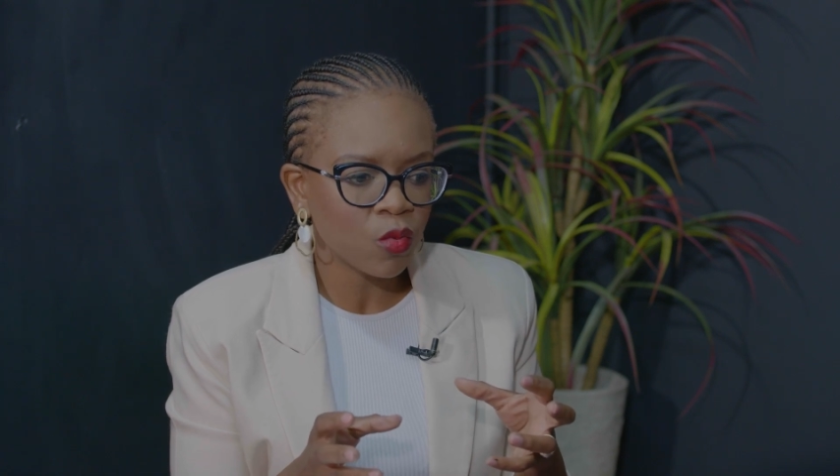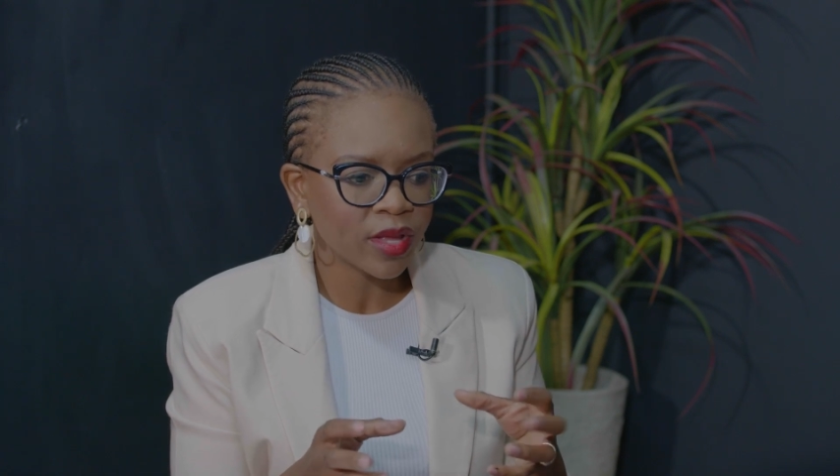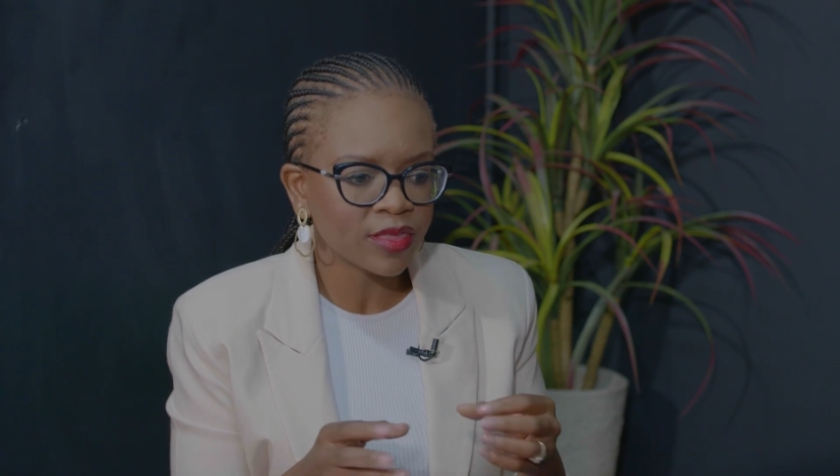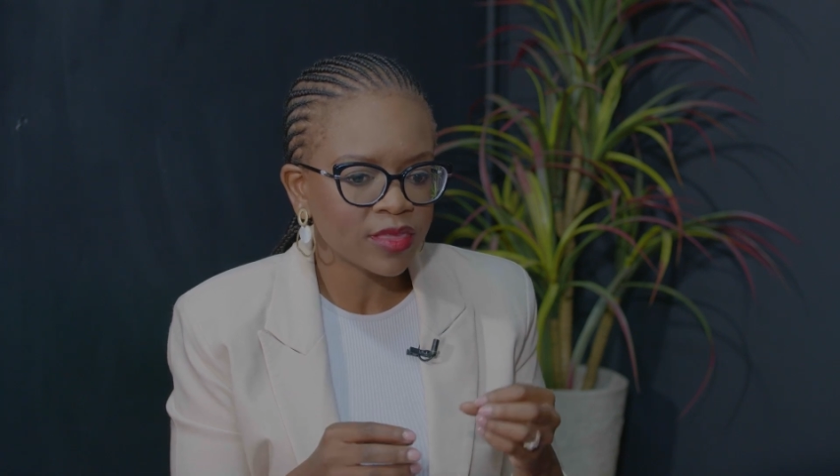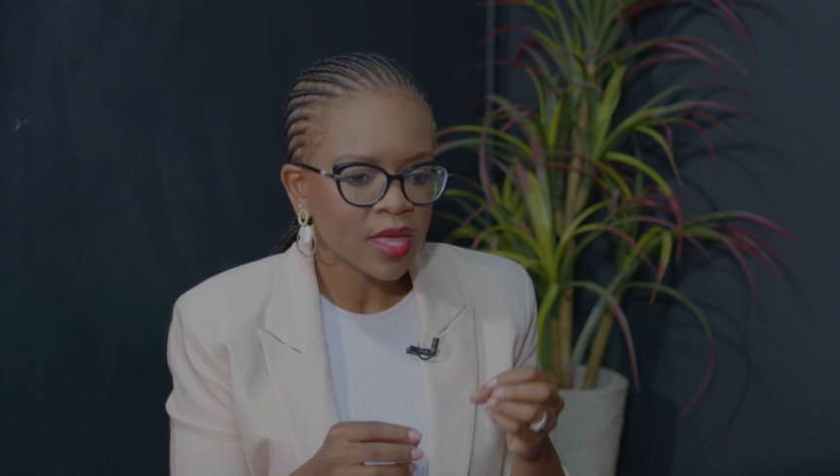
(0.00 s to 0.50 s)

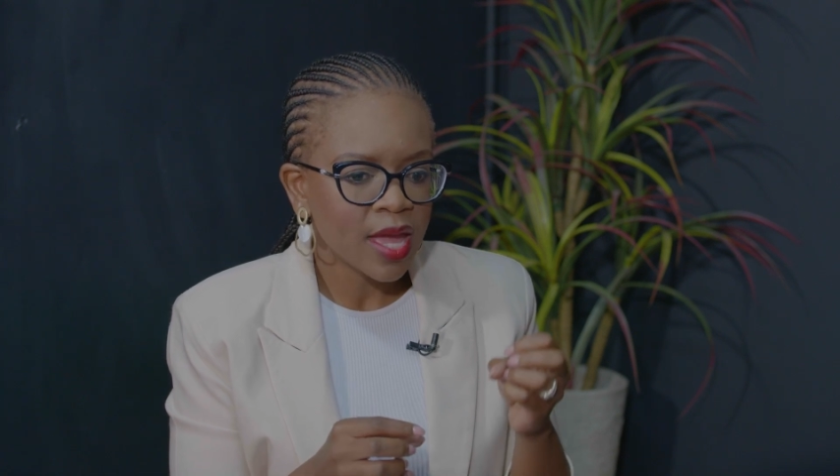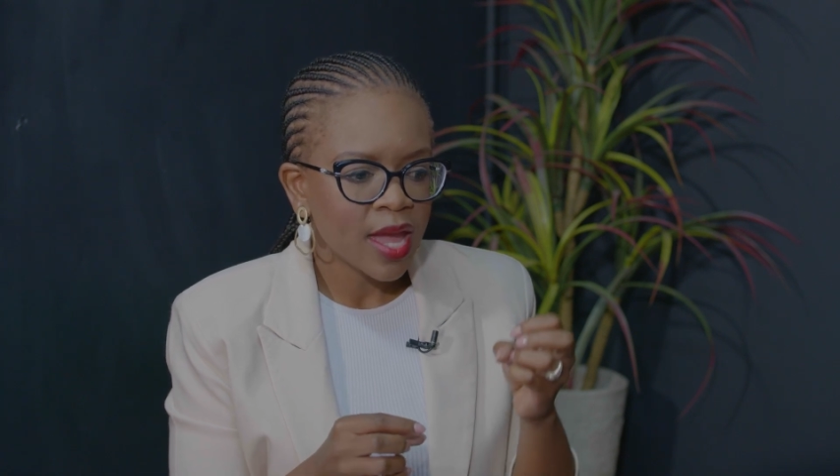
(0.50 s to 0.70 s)
with